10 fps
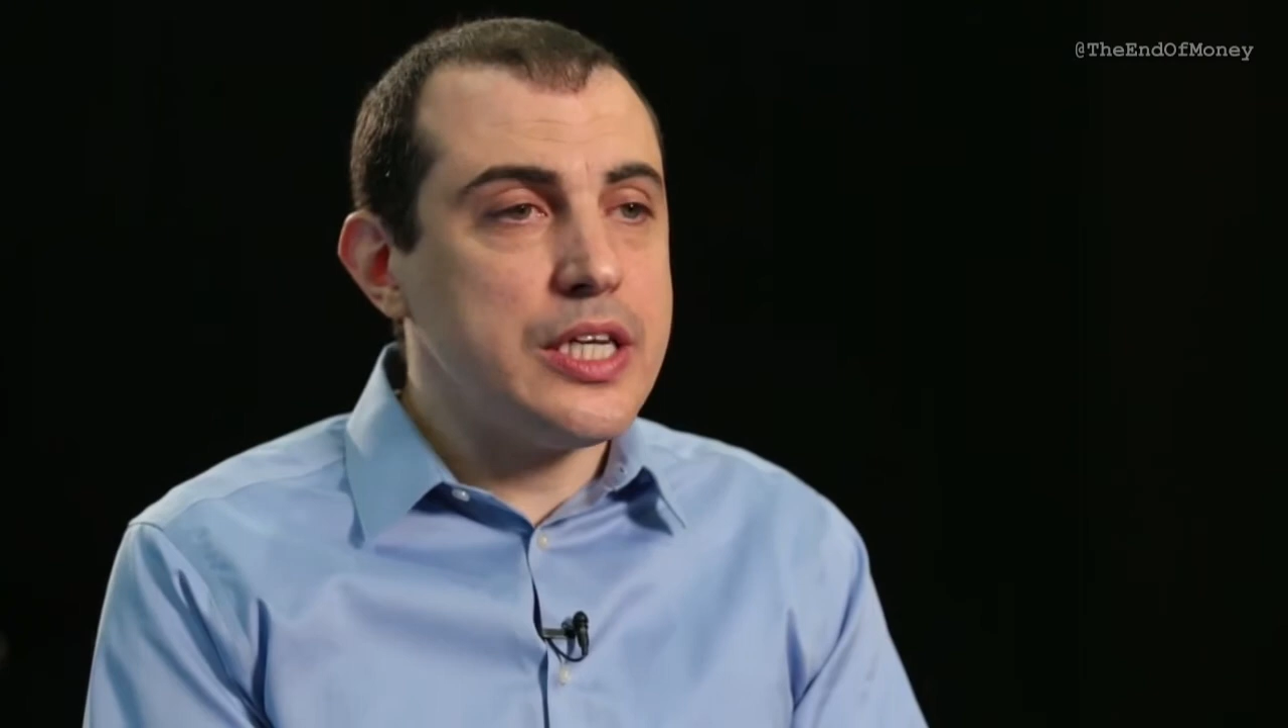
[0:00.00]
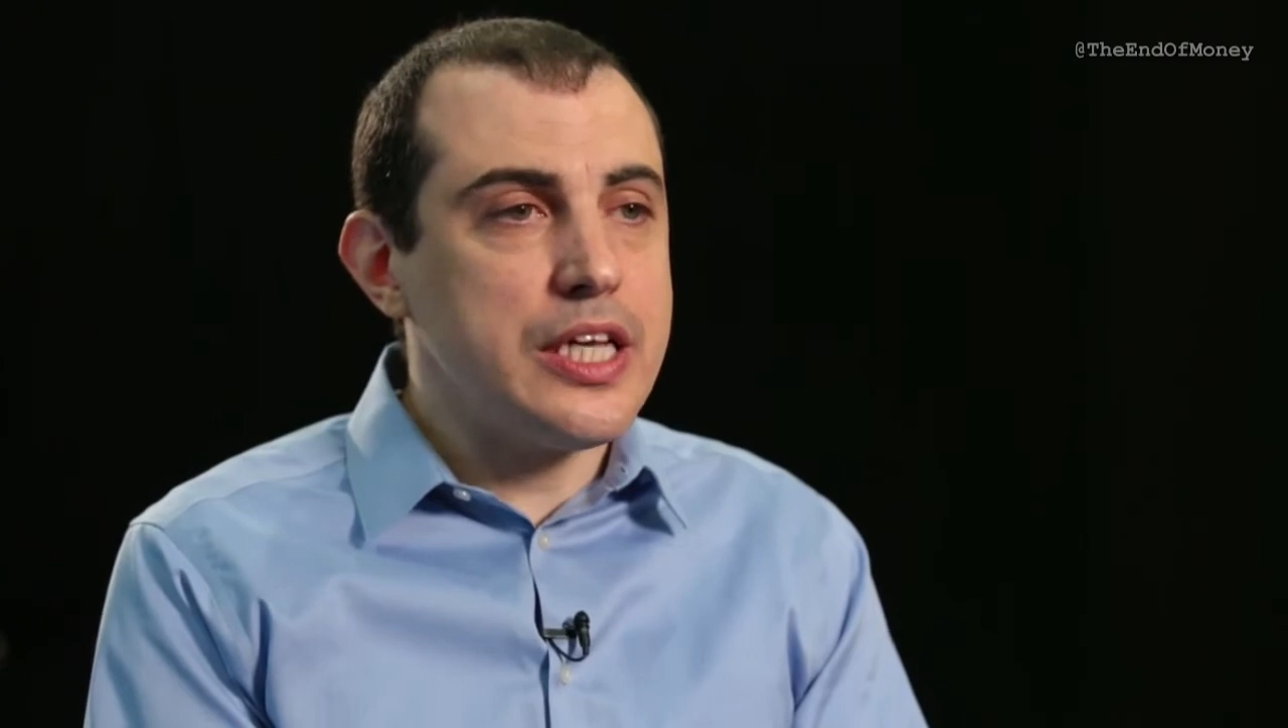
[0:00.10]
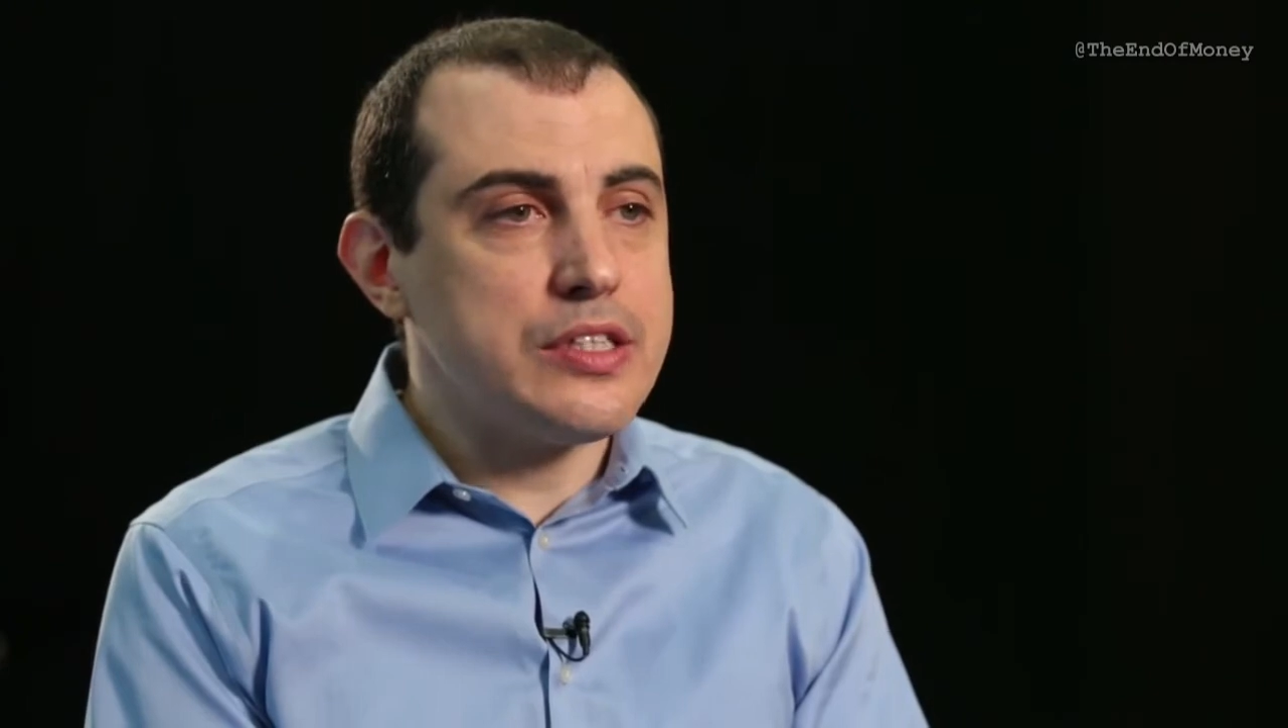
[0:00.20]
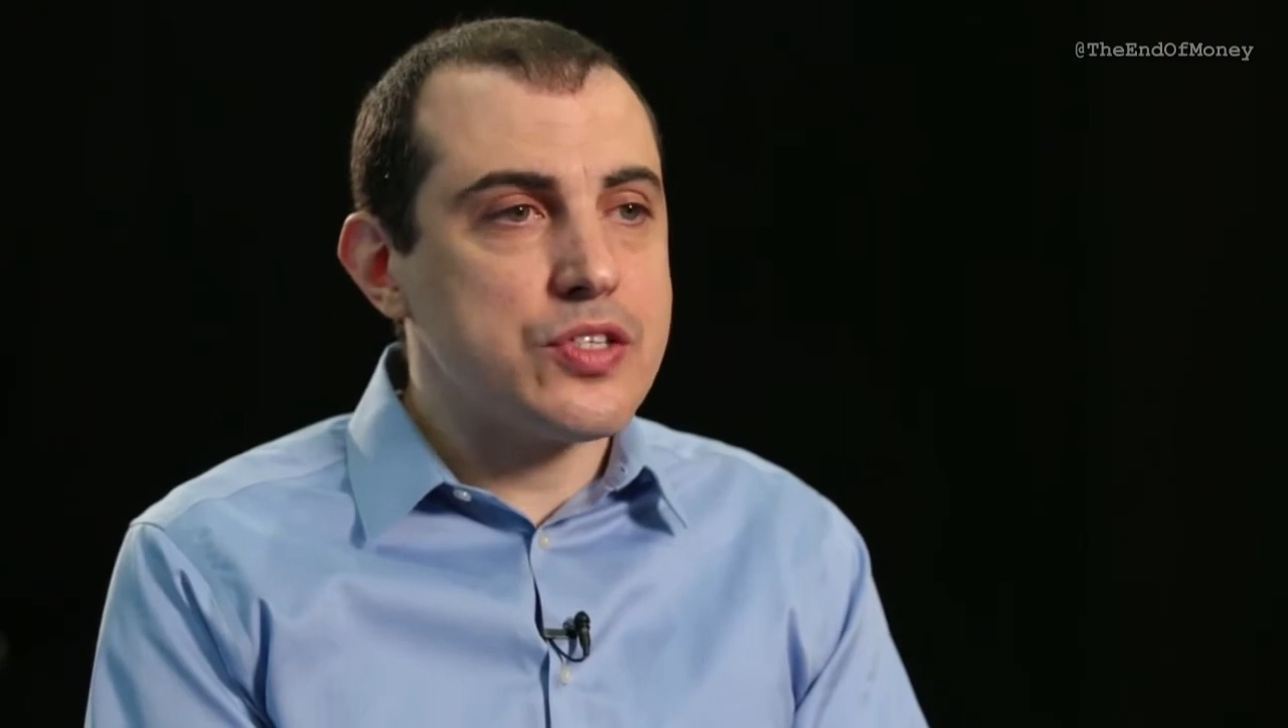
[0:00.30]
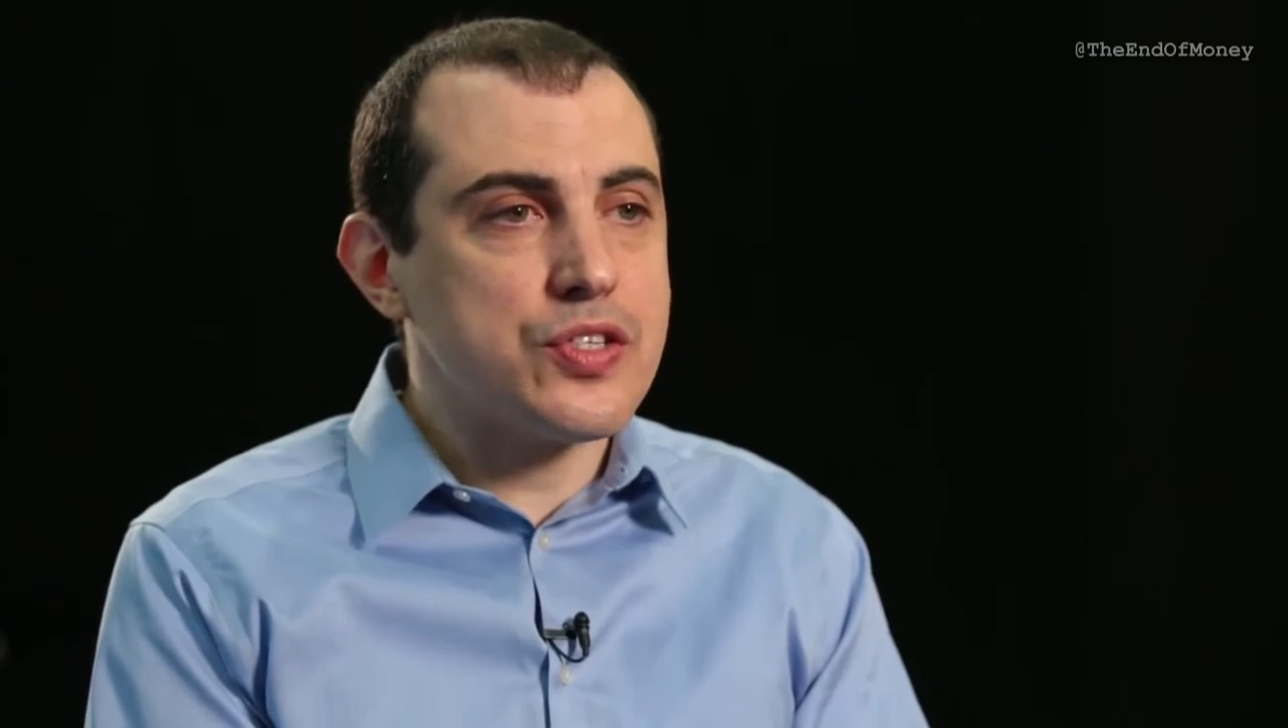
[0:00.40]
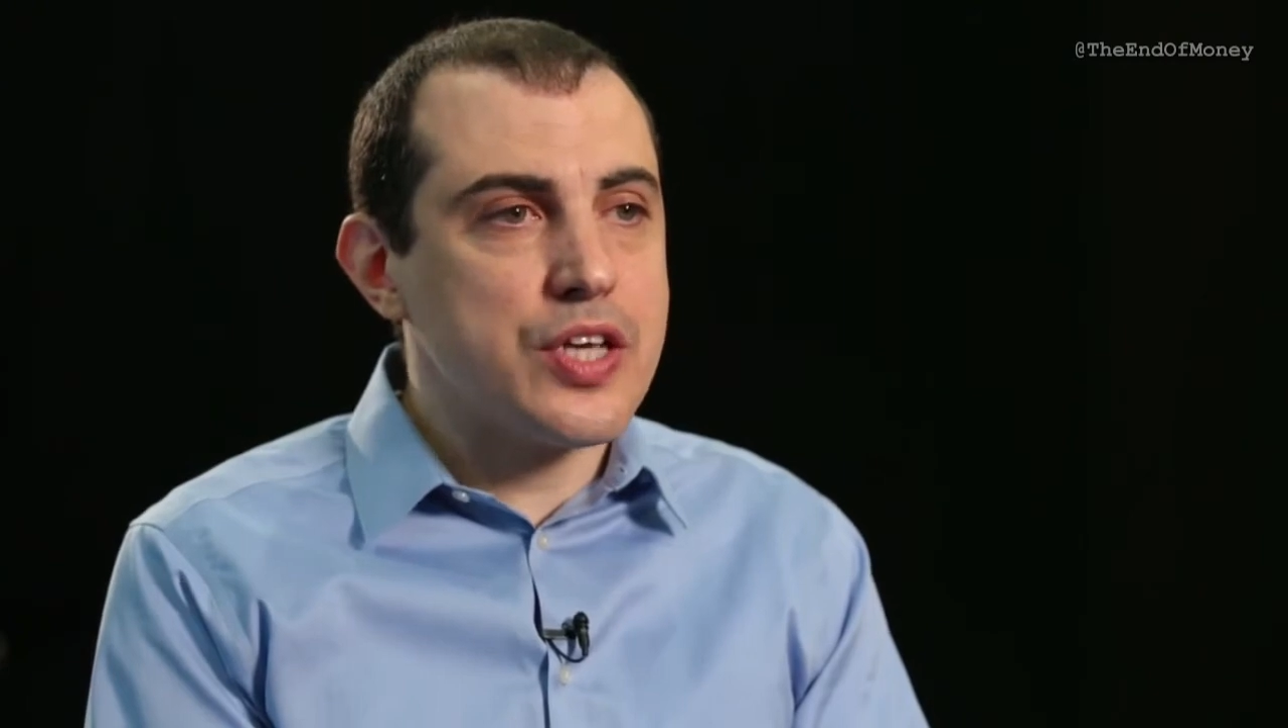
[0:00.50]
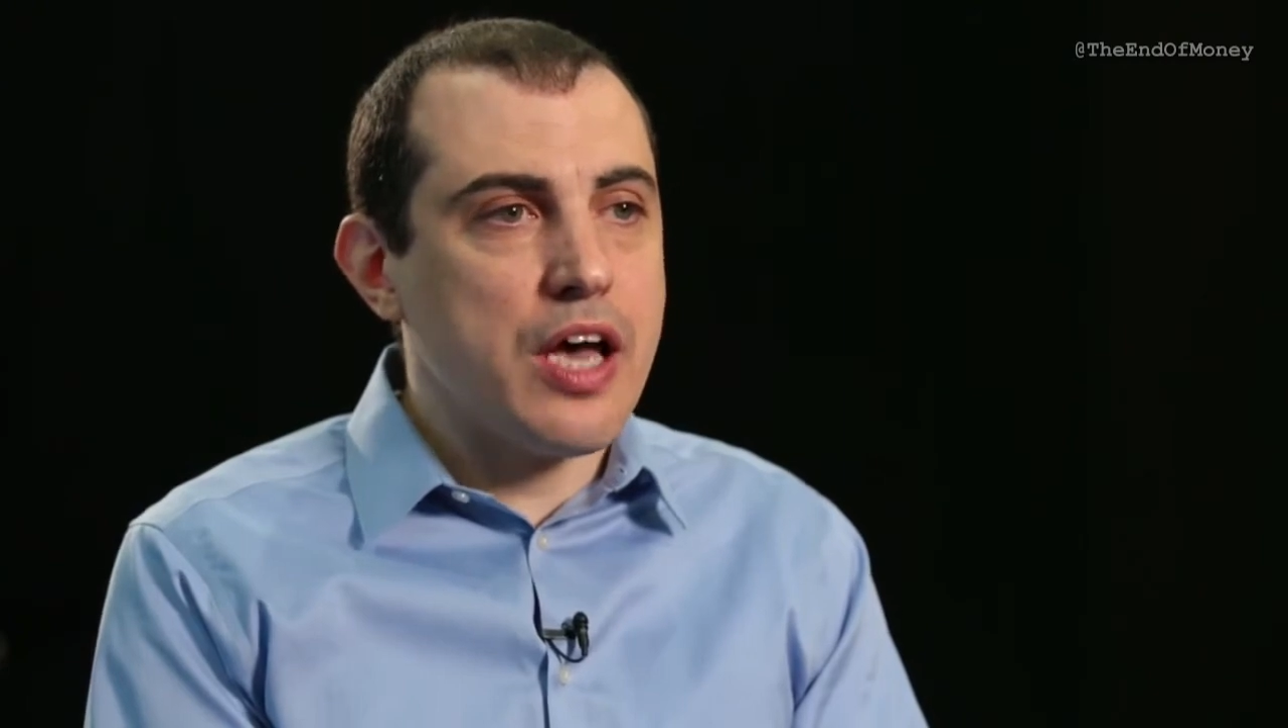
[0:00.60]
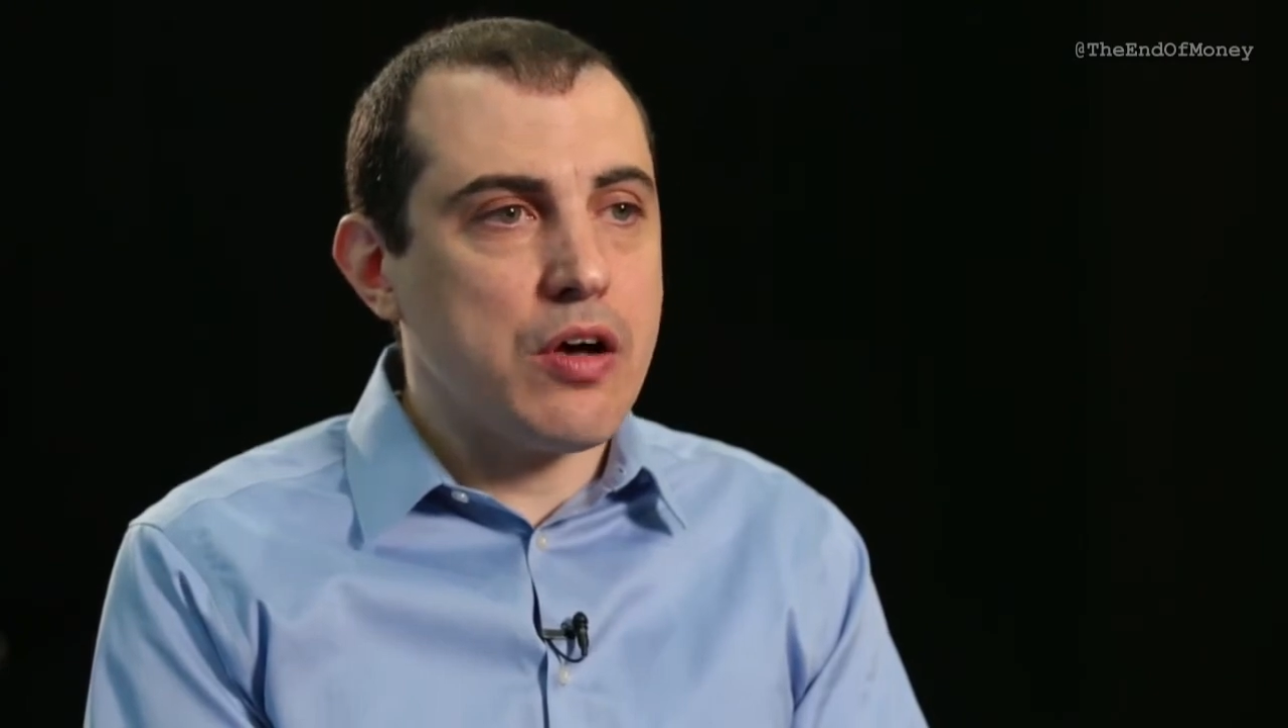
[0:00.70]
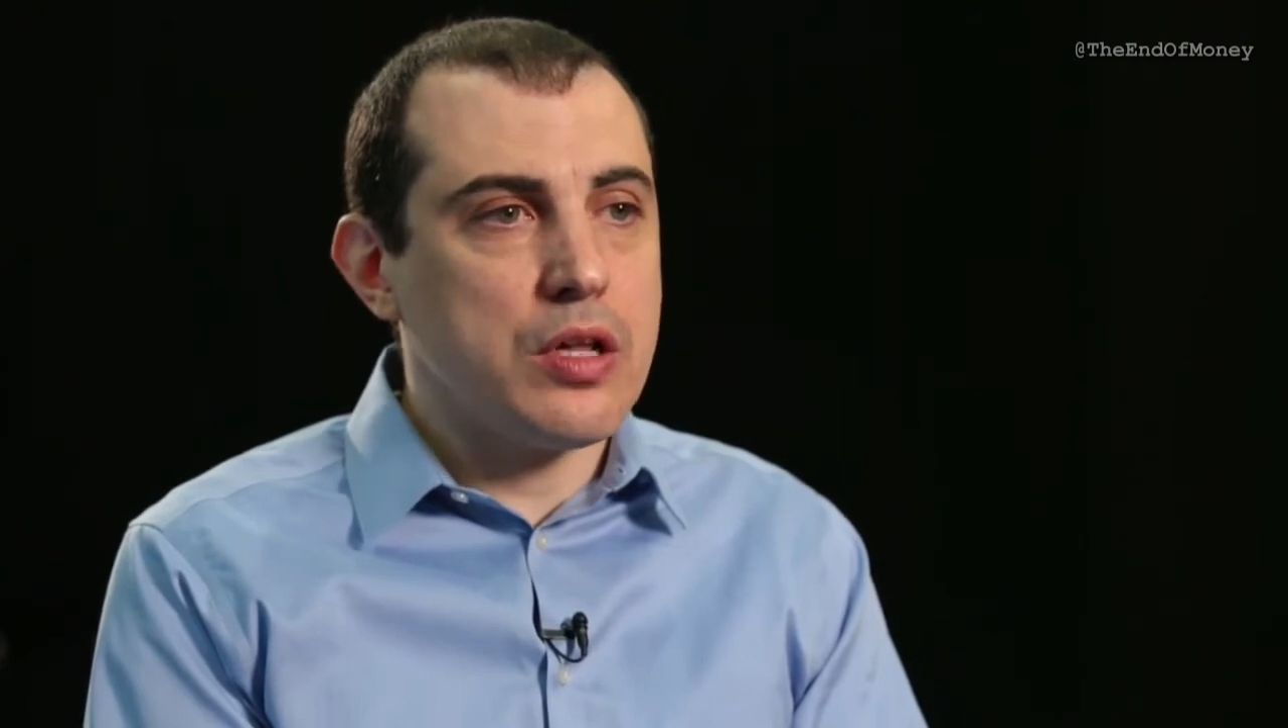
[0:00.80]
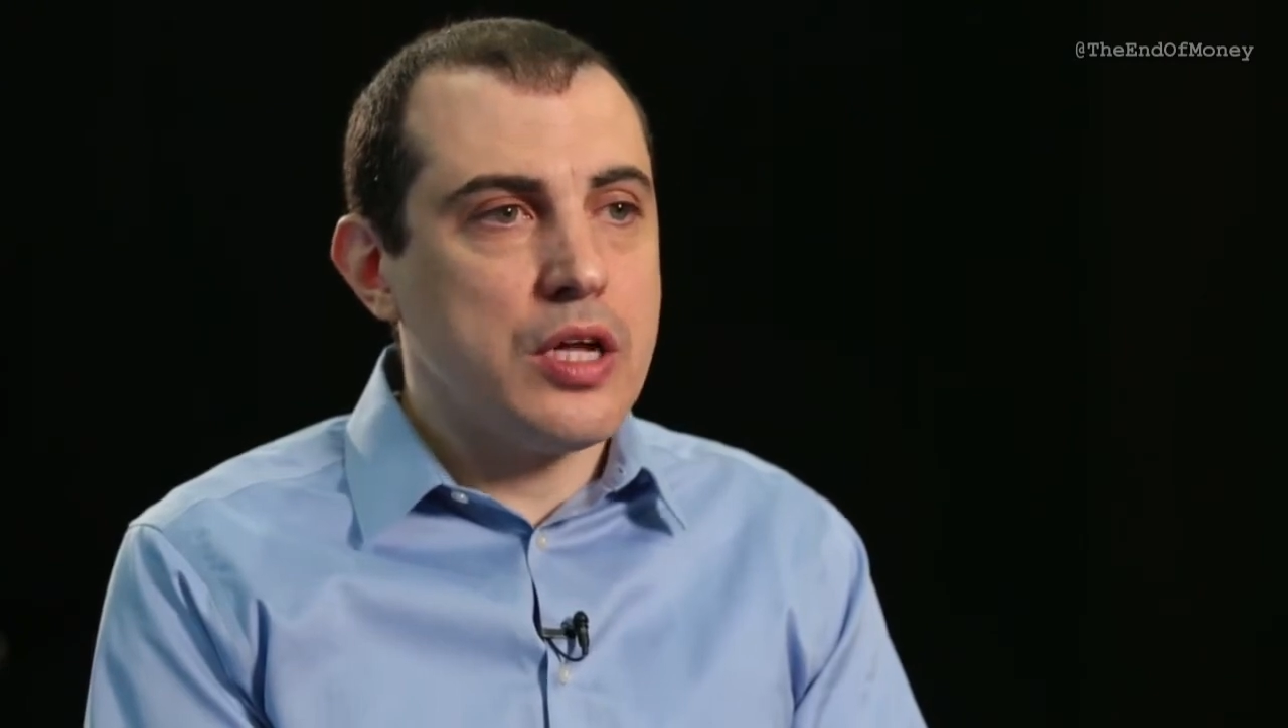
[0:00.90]
need to
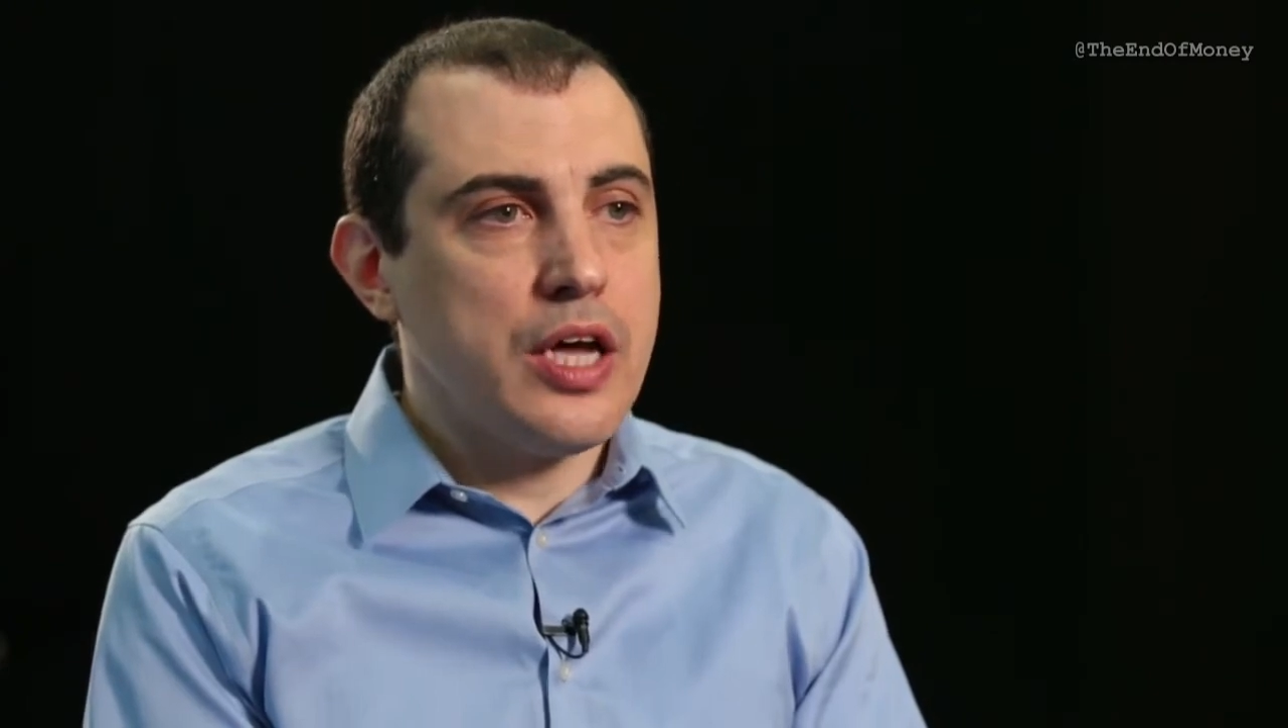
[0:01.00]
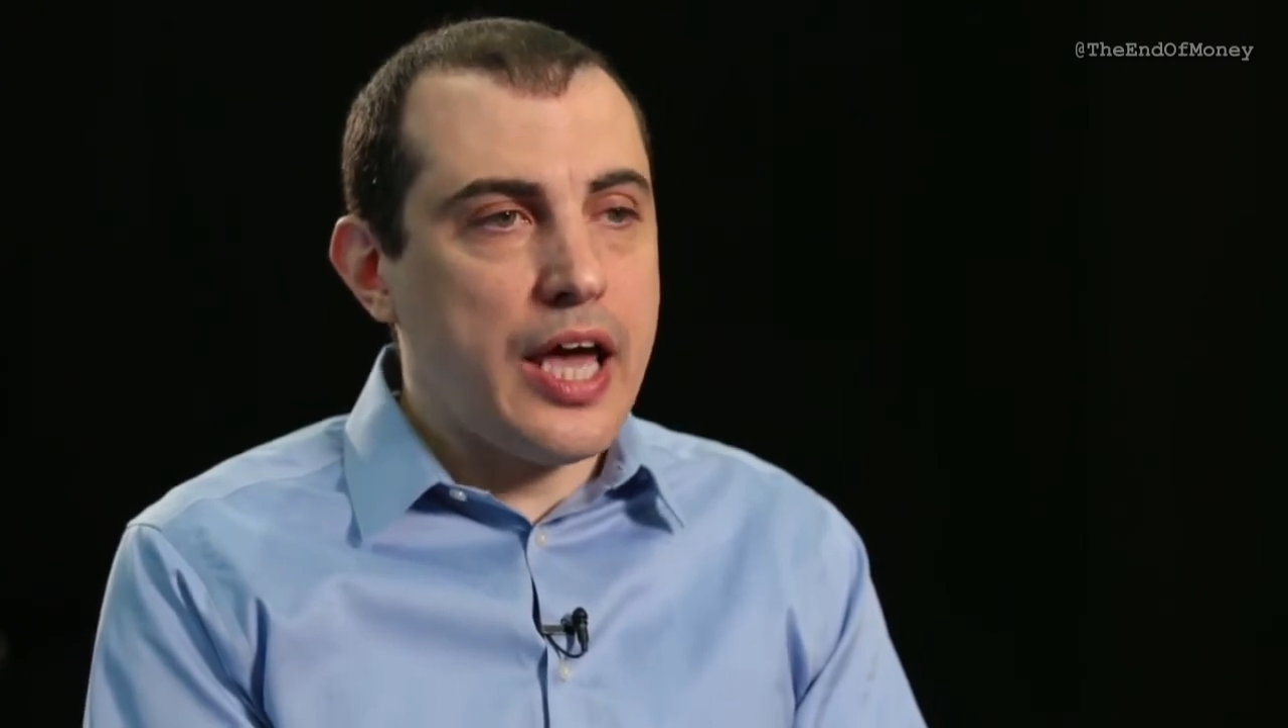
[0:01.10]
scale